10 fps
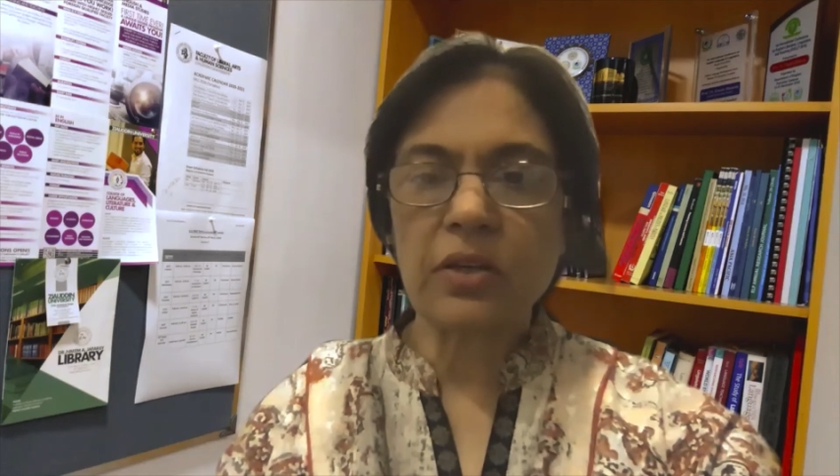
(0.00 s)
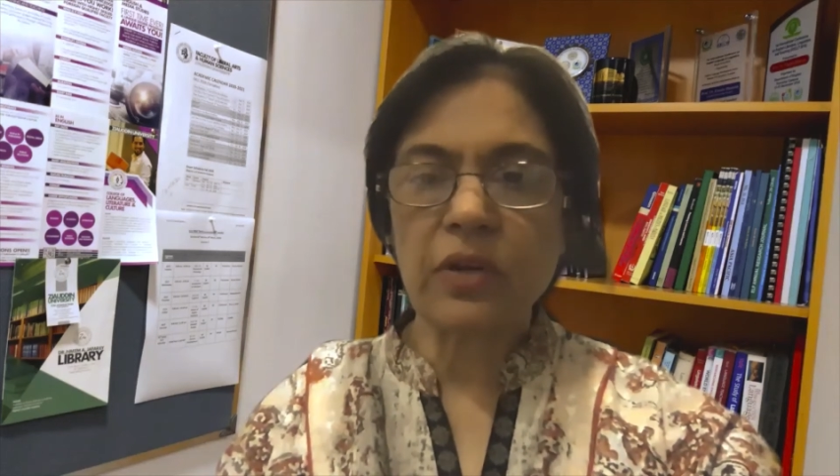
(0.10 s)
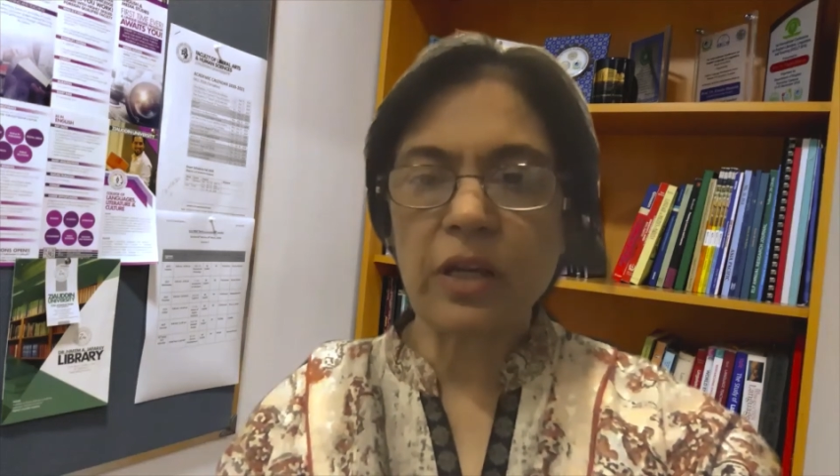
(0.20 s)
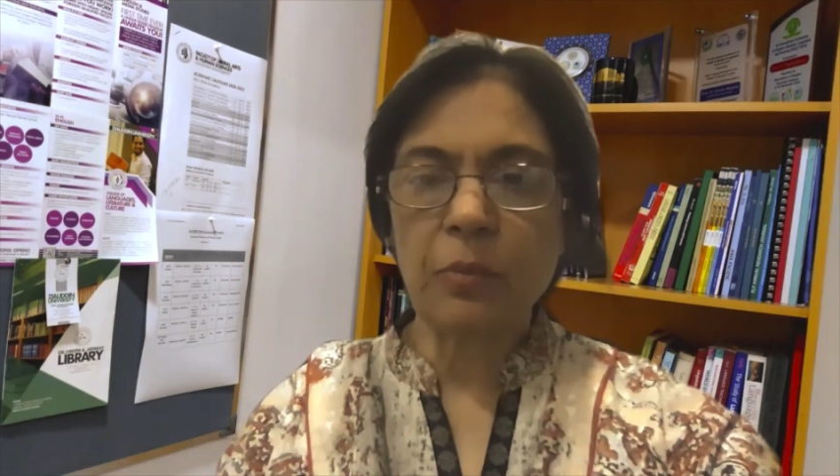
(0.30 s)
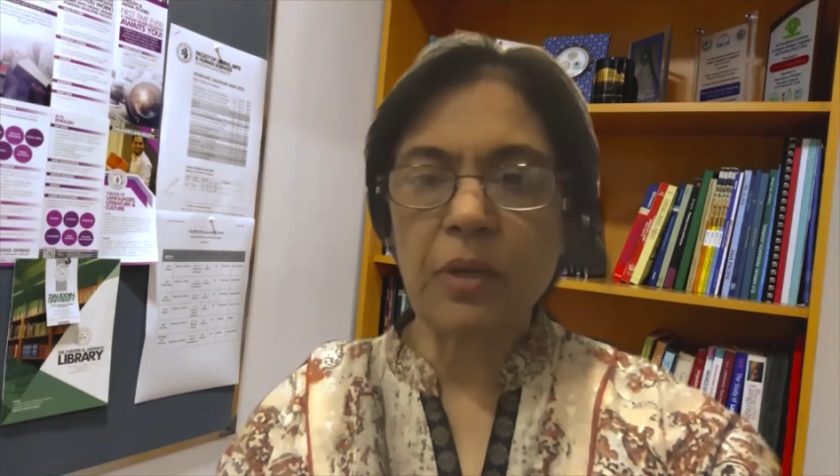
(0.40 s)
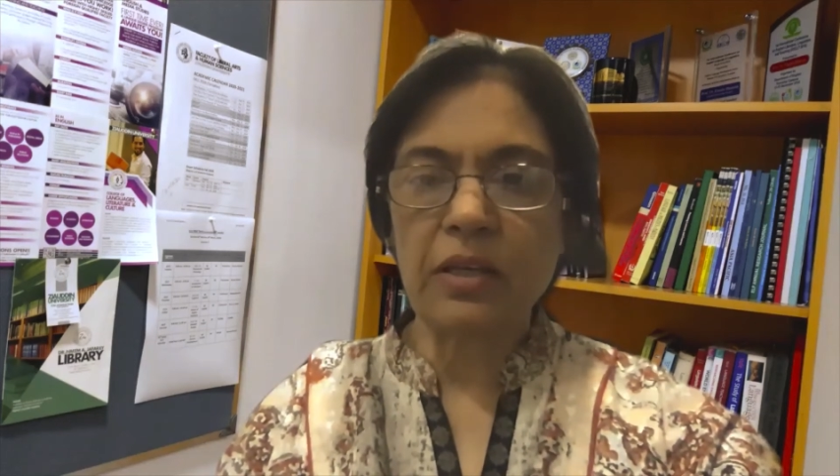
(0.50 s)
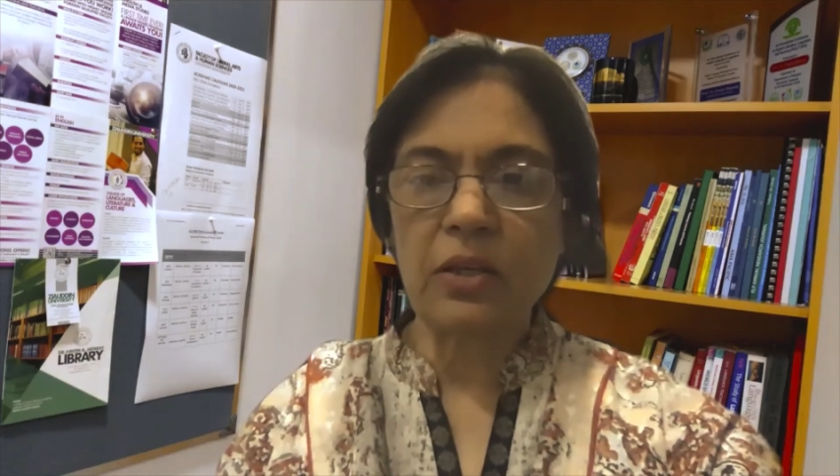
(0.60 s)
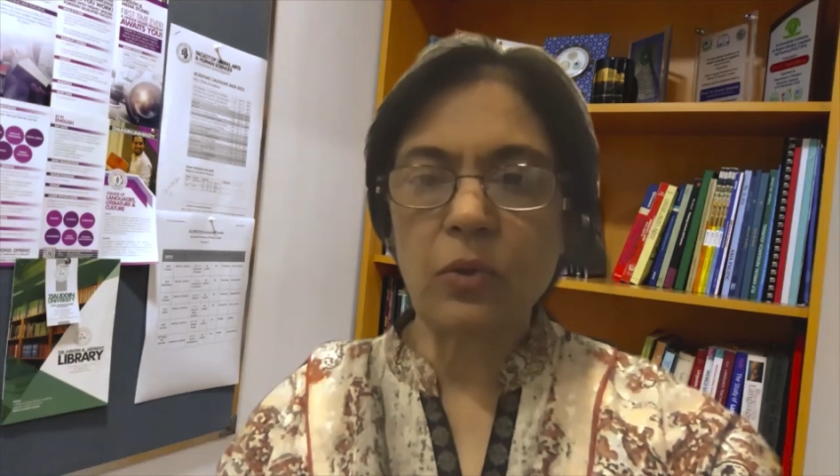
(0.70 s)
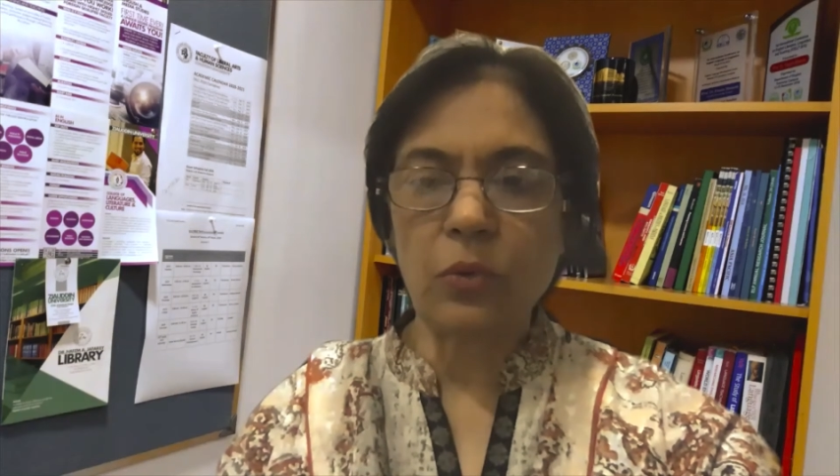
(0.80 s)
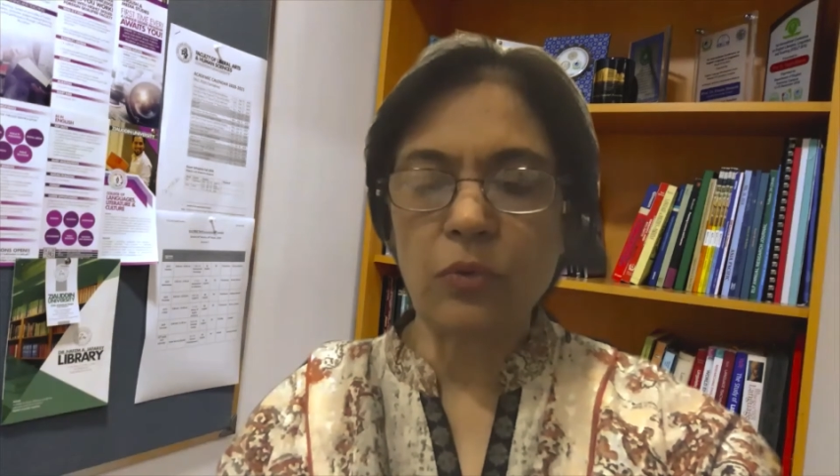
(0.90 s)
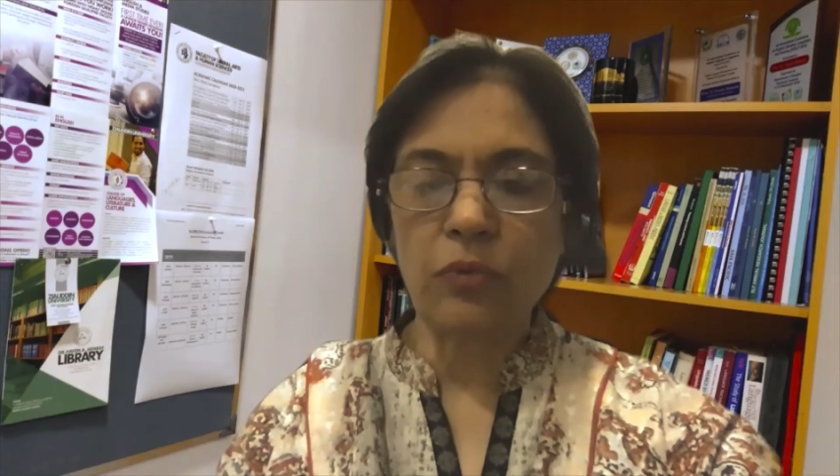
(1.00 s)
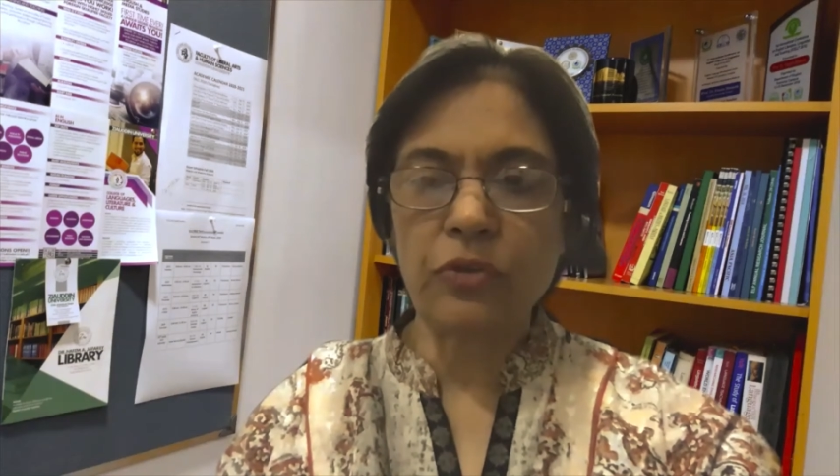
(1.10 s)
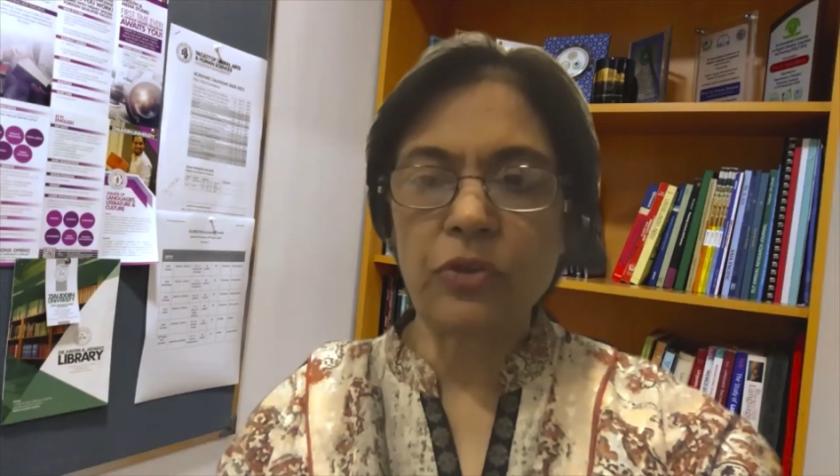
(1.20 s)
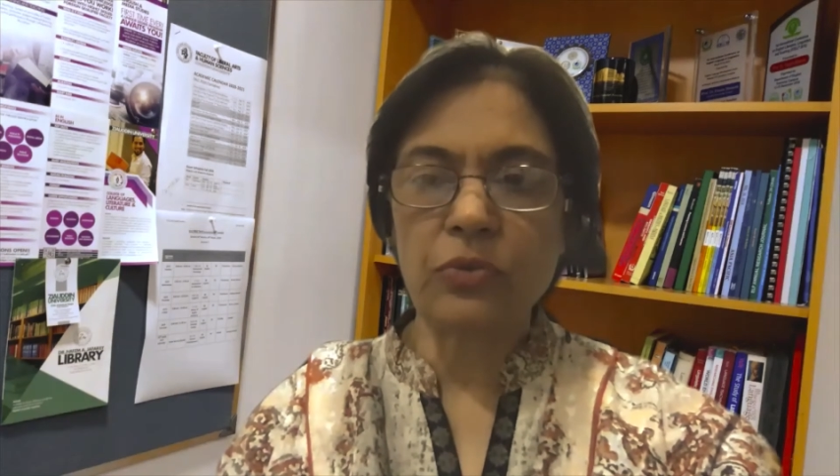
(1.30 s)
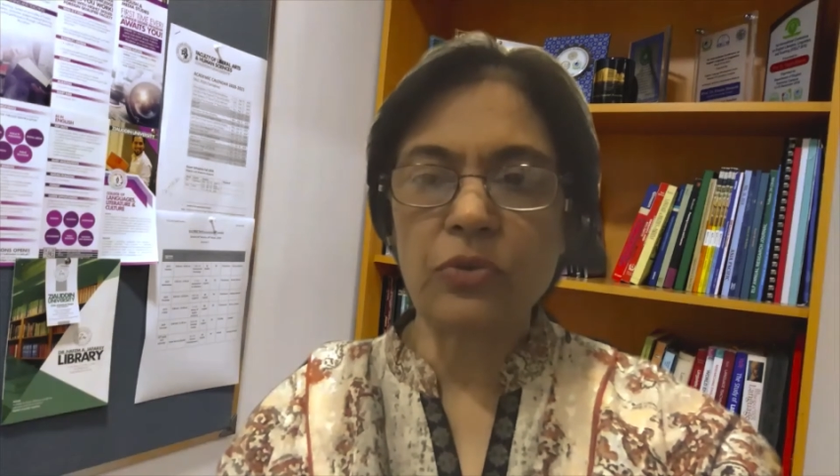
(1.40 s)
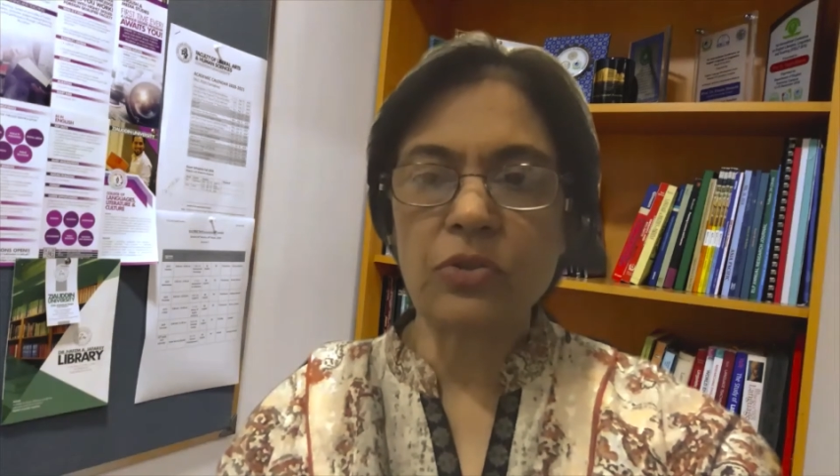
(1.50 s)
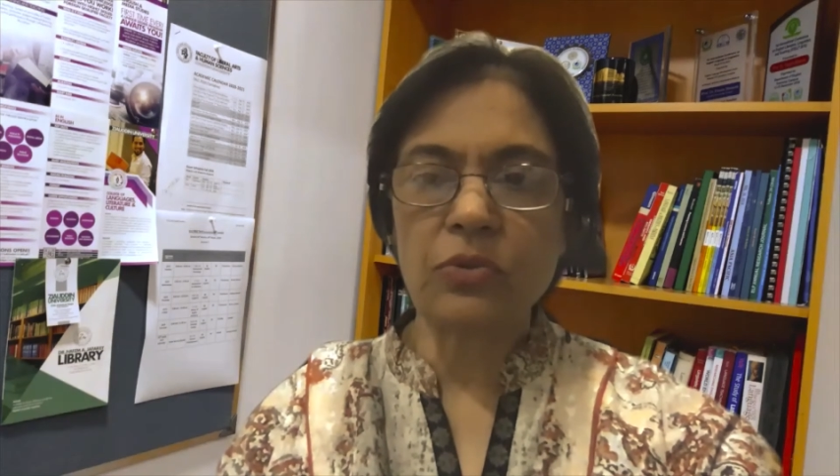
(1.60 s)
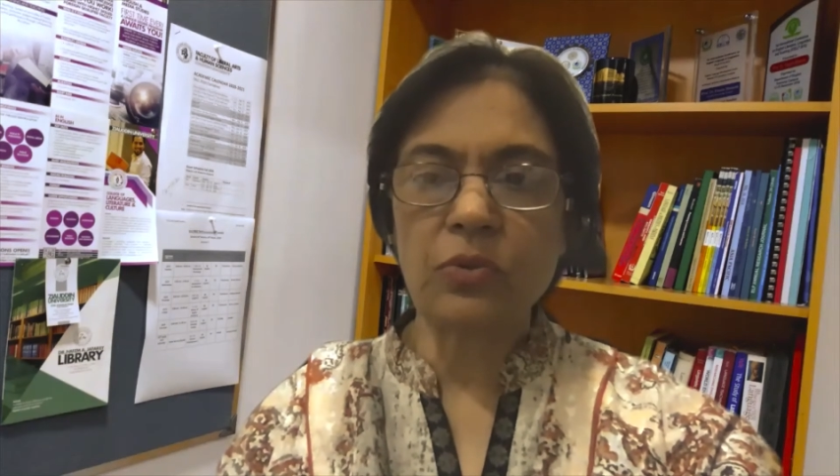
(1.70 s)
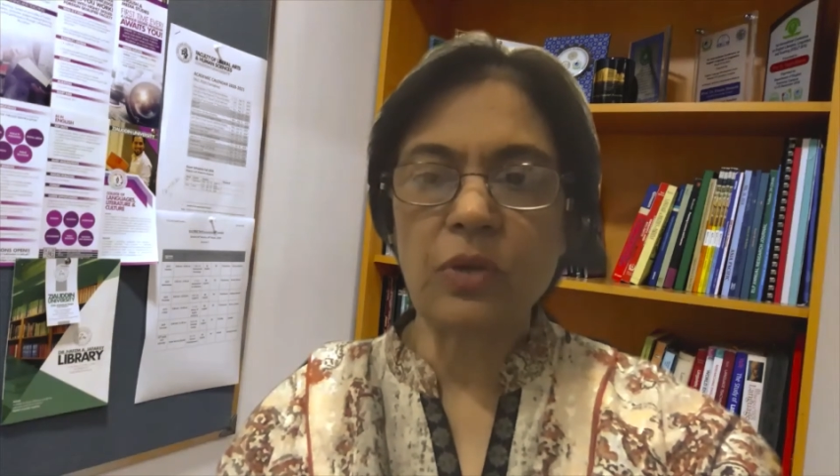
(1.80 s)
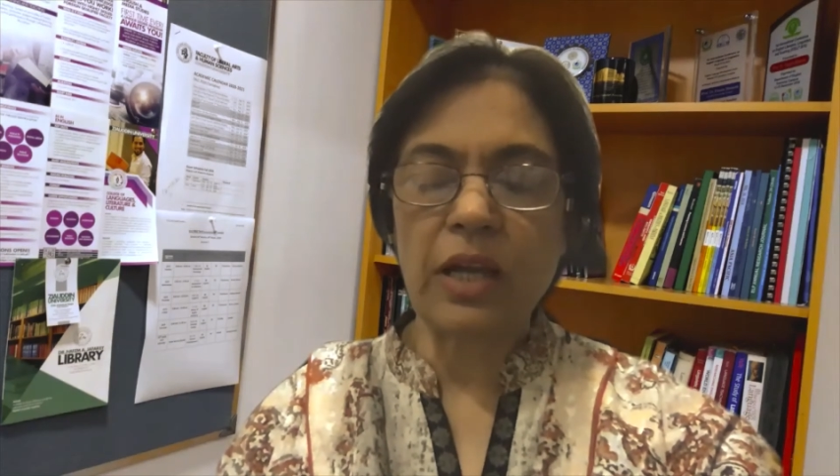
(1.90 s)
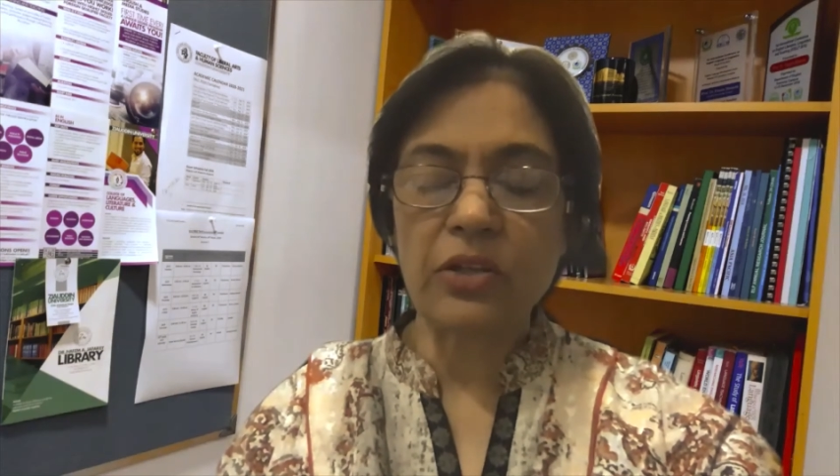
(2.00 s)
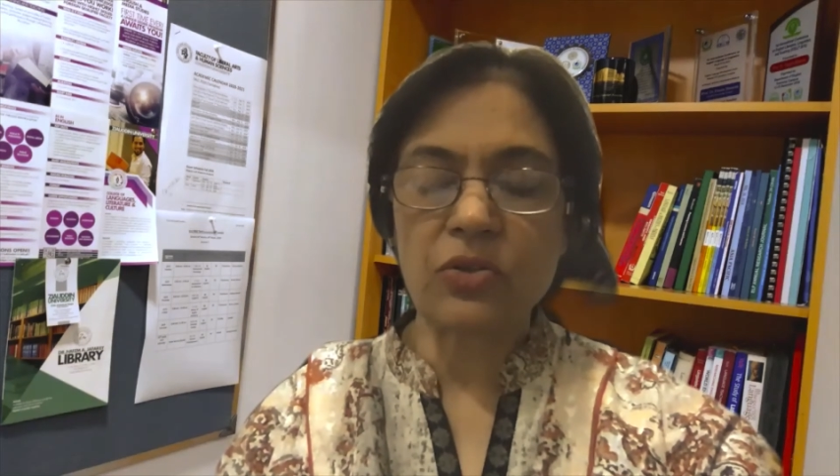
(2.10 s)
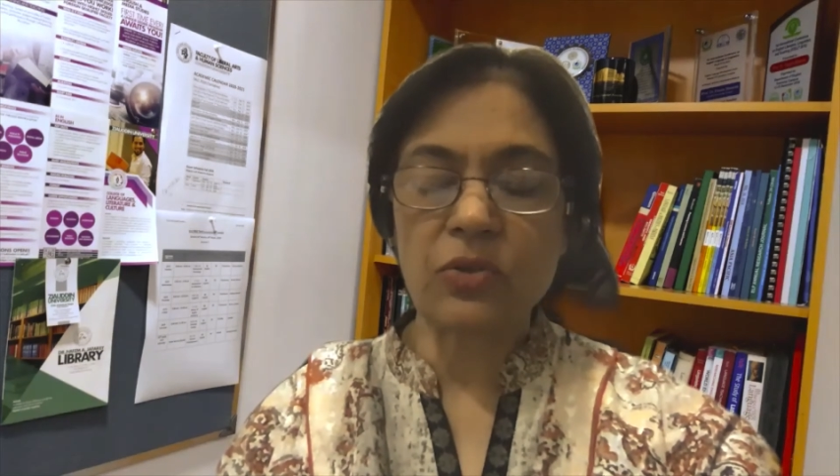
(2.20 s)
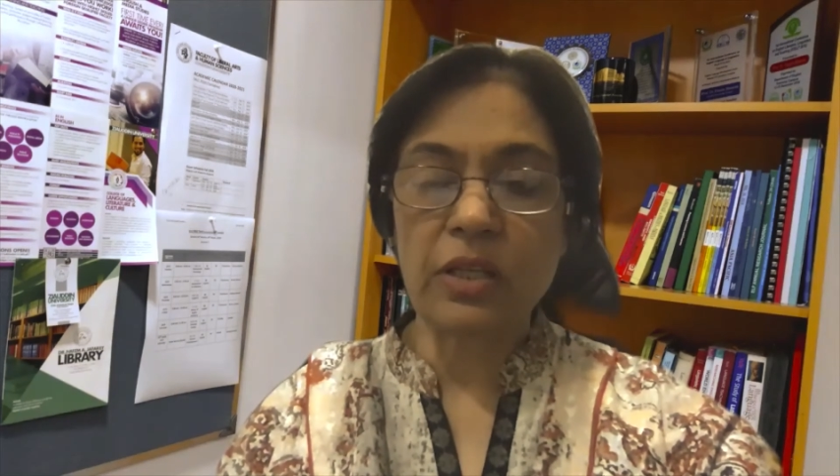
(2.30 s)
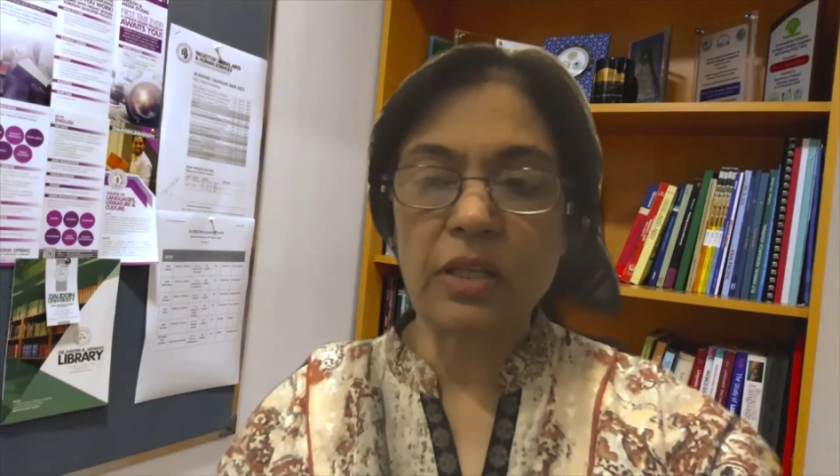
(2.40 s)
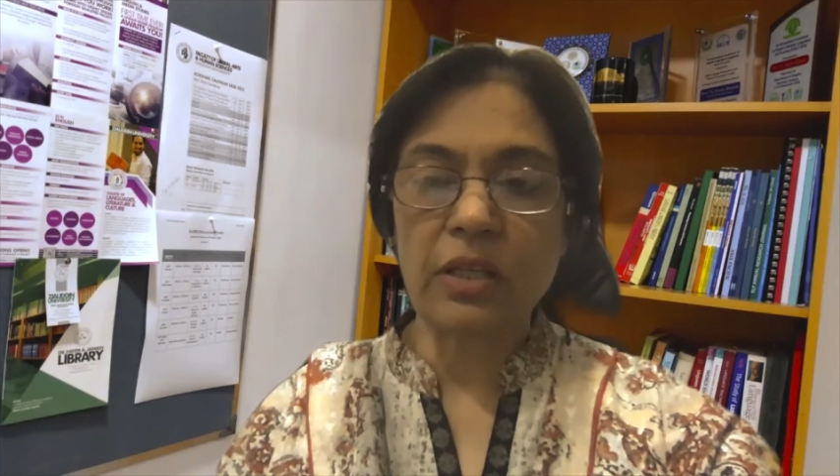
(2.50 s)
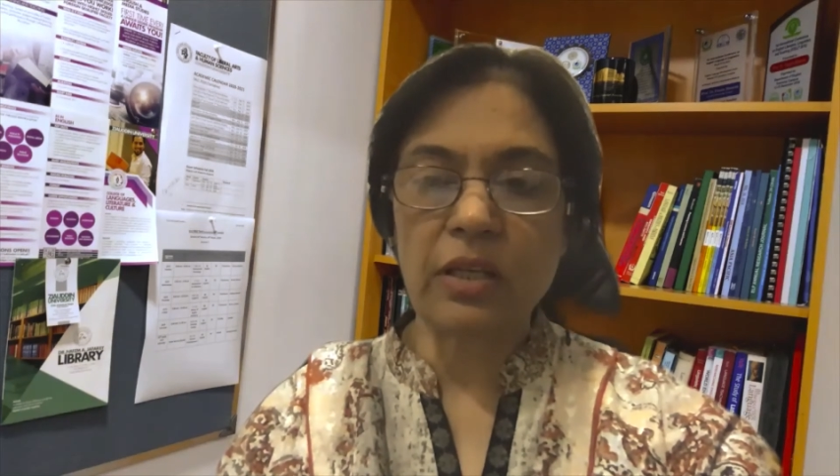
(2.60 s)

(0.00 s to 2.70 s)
recommend all of you to actually,